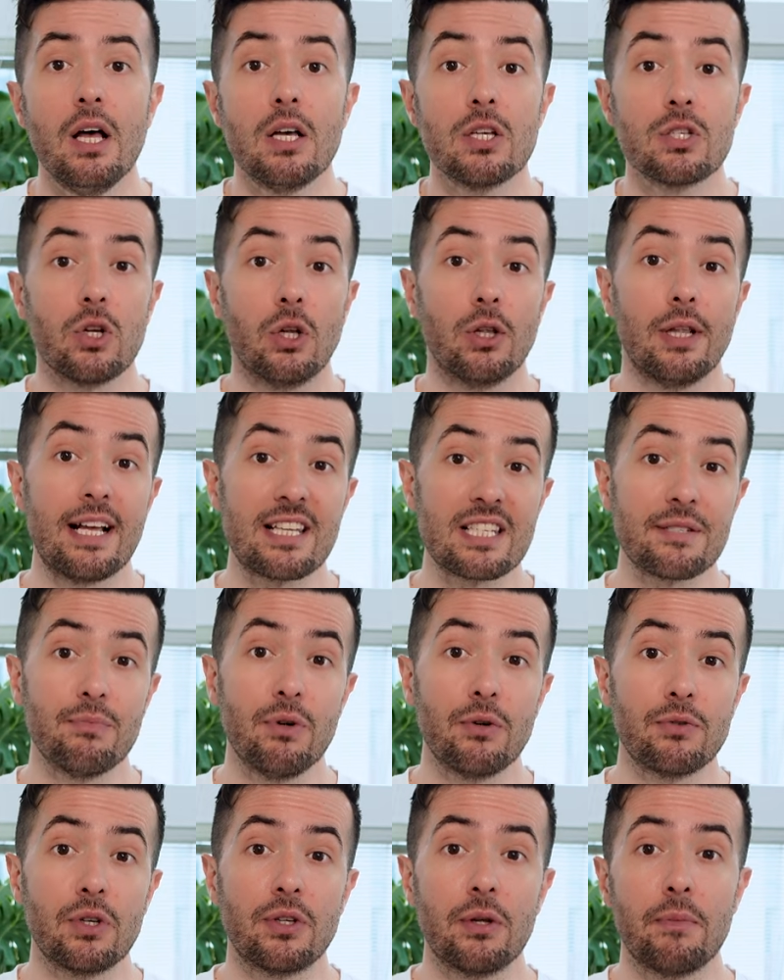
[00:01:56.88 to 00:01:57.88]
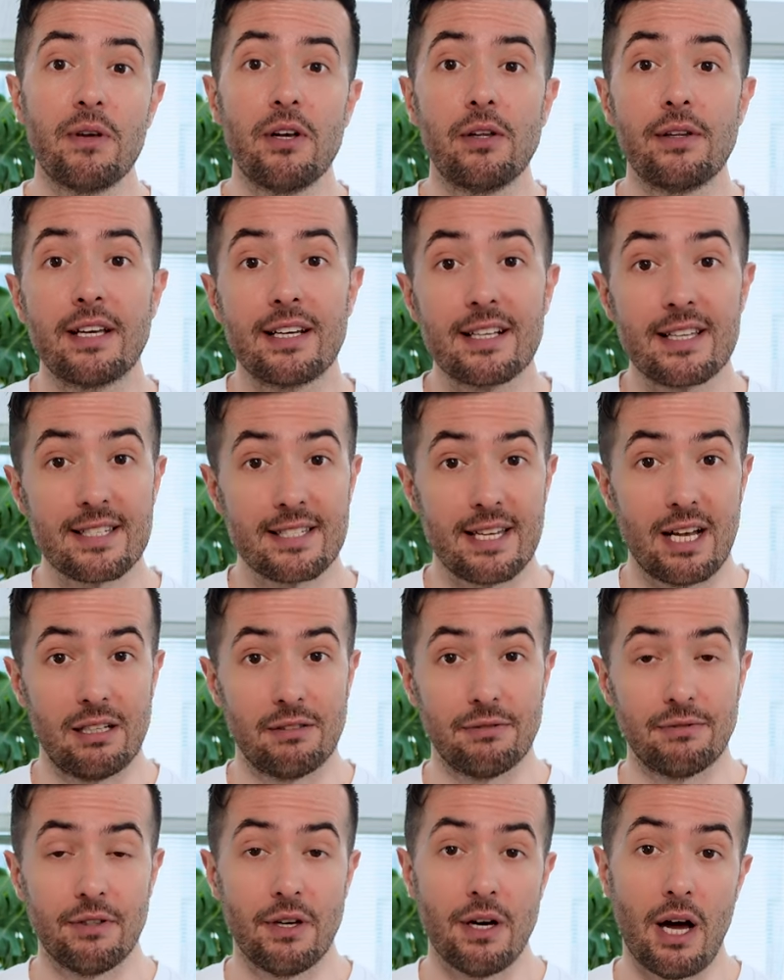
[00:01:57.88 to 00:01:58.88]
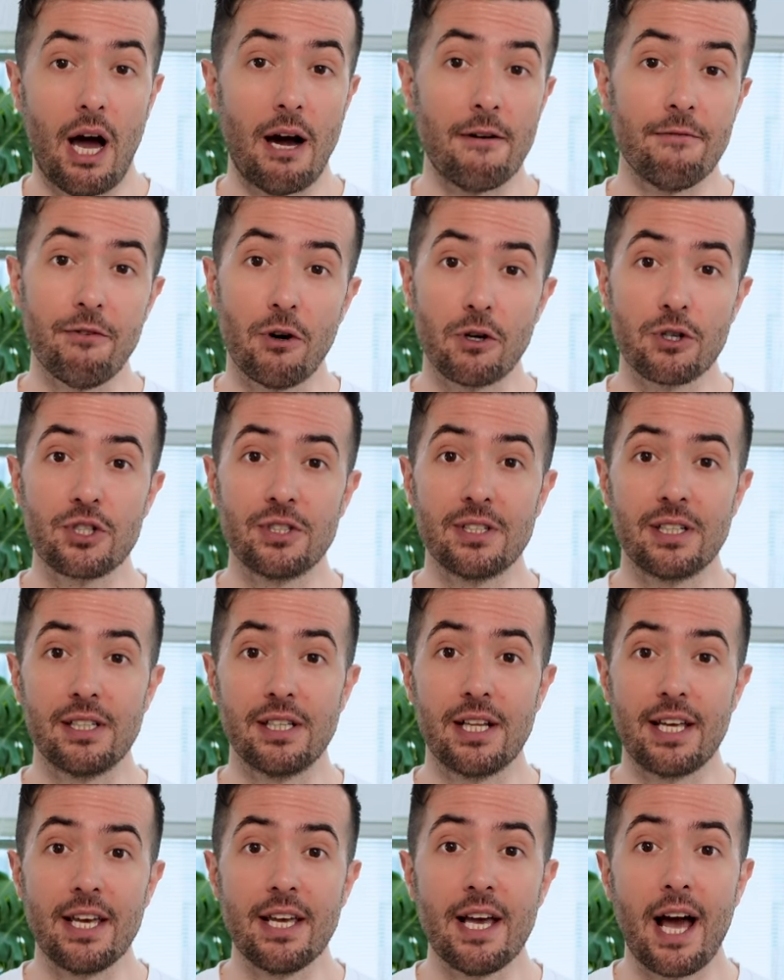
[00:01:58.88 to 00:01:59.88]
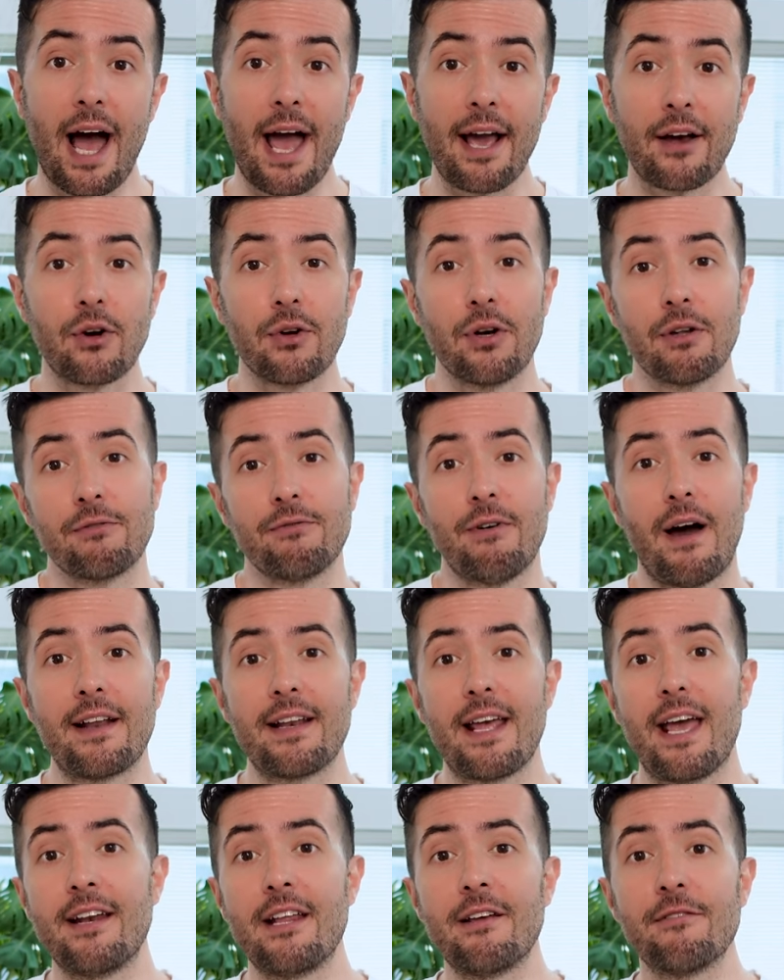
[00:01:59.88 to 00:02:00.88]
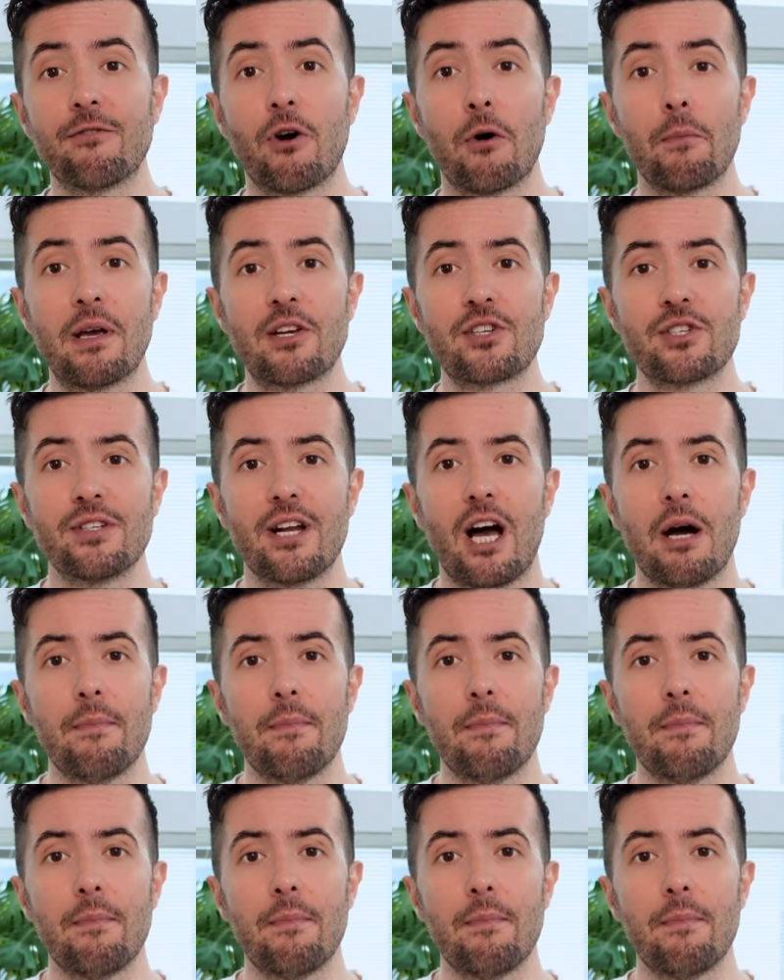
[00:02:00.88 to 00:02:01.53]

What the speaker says: So let's move to the building itself. Unfortunately, I couldn't find any information